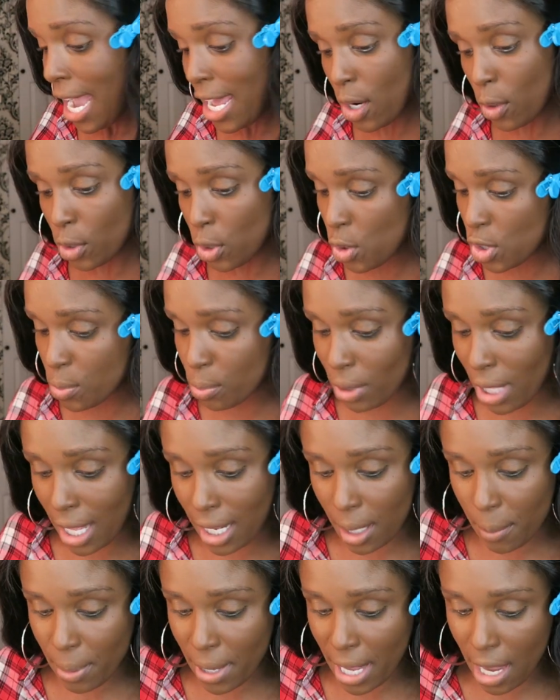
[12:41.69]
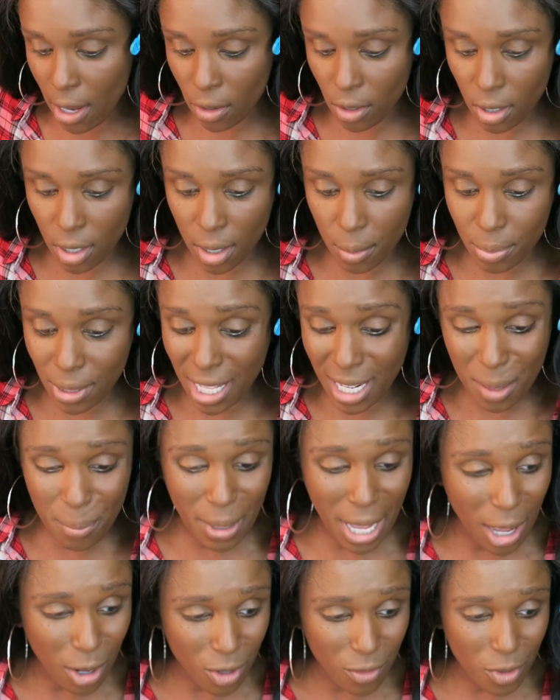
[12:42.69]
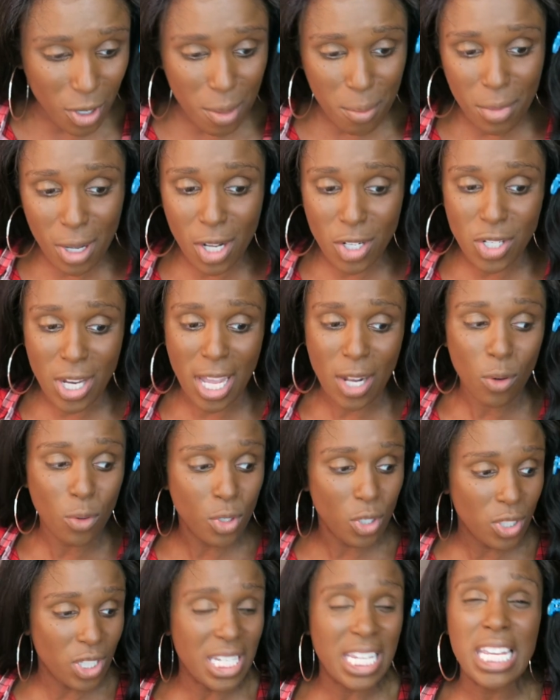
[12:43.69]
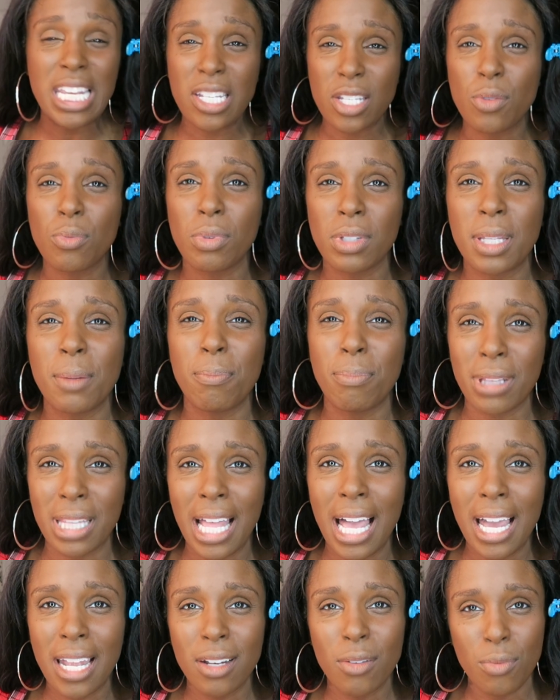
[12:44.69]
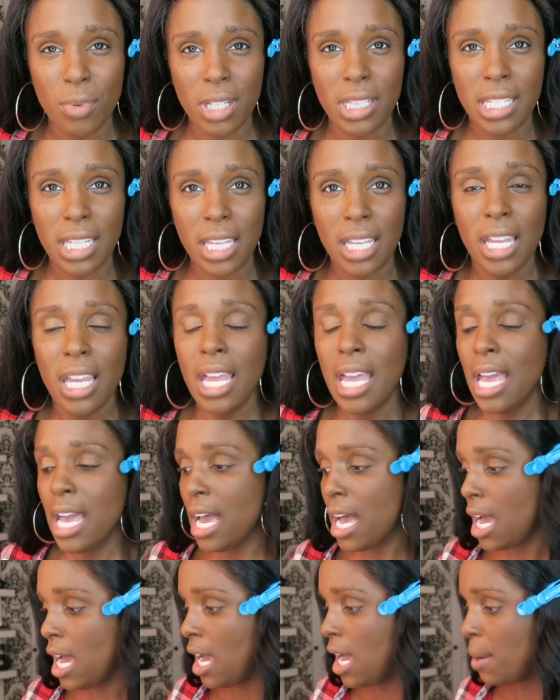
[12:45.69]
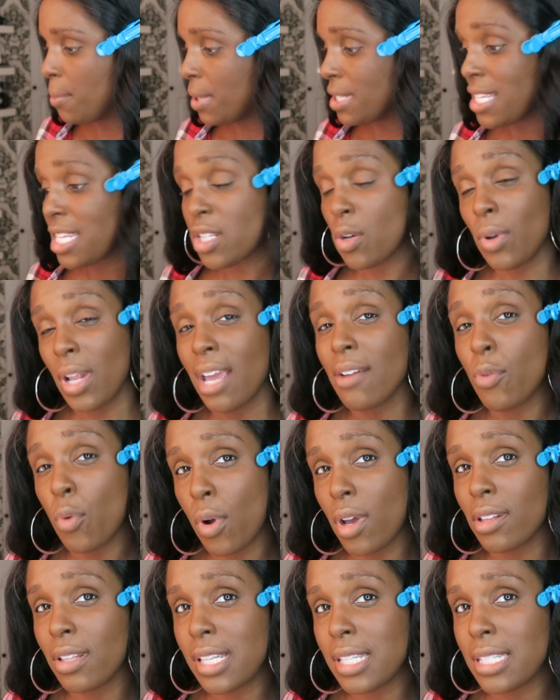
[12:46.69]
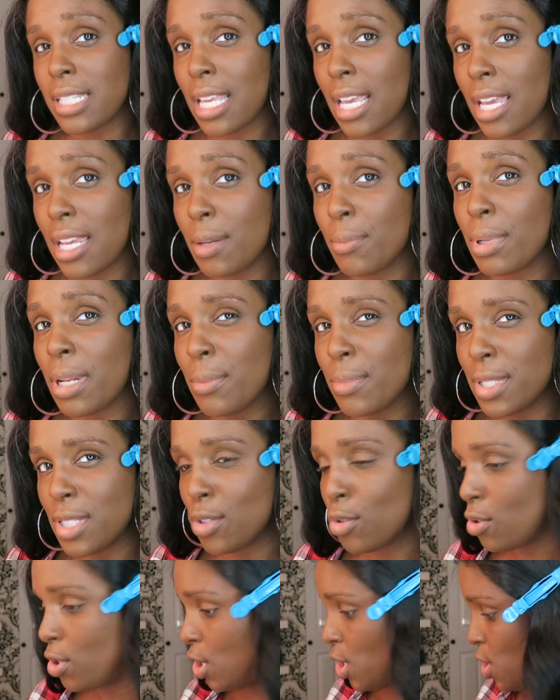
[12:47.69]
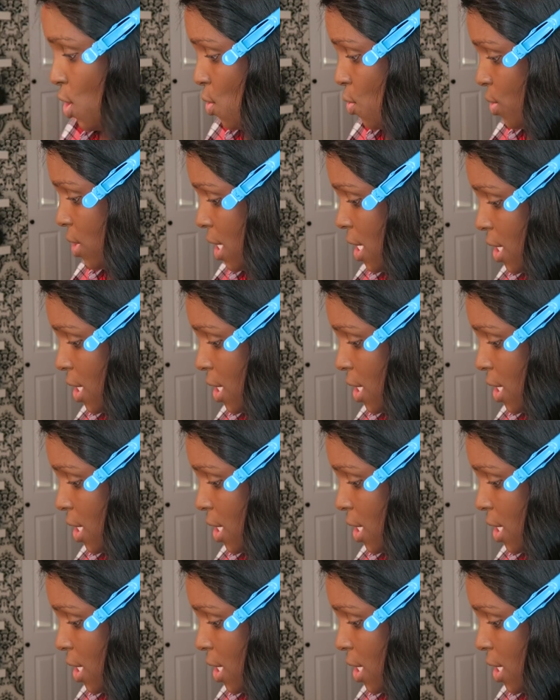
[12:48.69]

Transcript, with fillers: I don't use blotting powder, uh, blotting powder very much. I don't need to really blot really, because um, I don't have oily skin, but I'm still gonna use